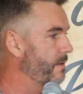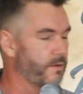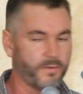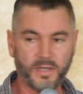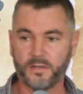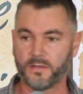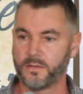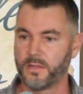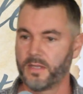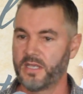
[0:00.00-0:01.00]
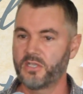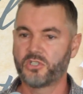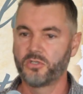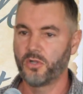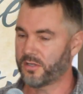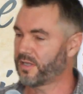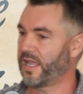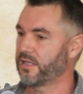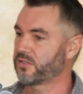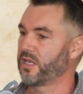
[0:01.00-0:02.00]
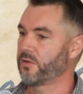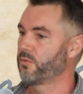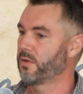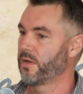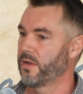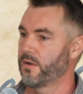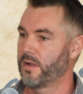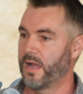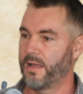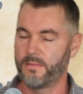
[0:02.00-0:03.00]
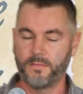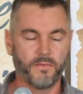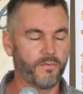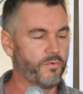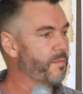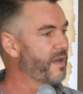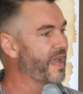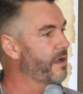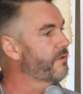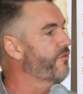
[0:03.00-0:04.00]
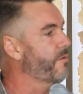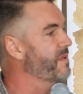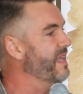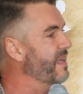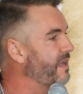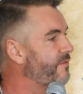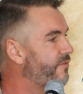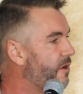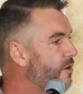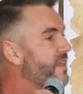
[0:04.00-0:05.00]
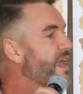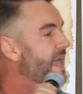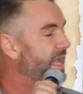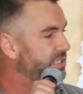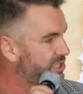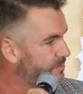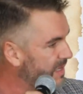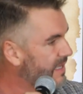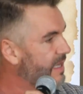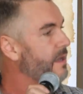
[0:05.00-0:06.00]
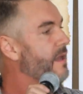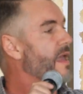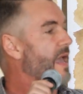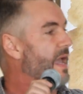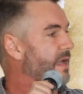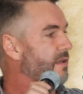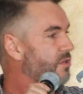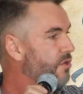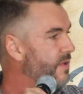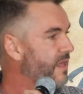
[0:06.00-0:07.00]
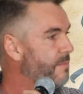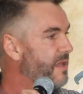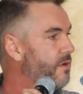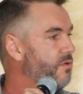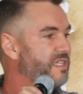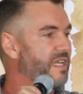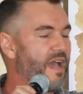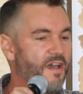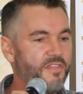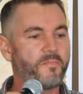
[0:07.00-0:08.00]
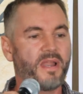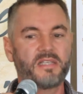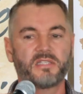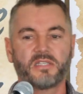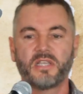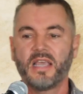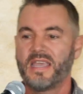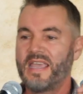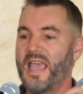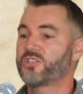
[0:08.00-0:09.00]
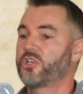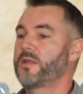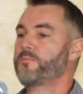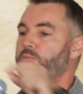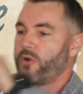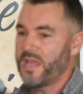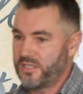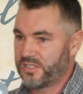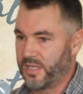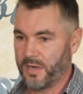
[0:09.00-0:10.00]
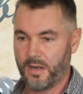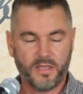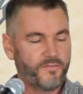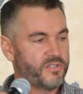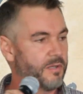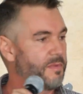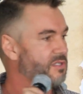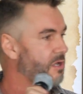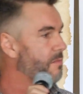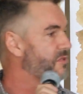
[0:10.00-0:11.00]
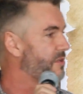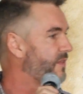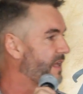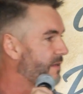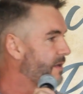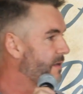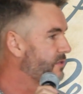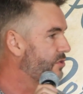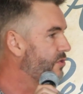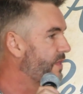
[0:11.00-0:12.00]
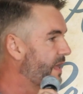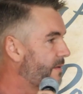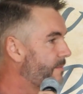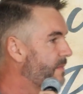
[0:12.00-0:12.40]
All right? He is not canceling women out from being involved and speaking and doing that, because in other places he actually praised them, and I'll give you some examples of that, to do that.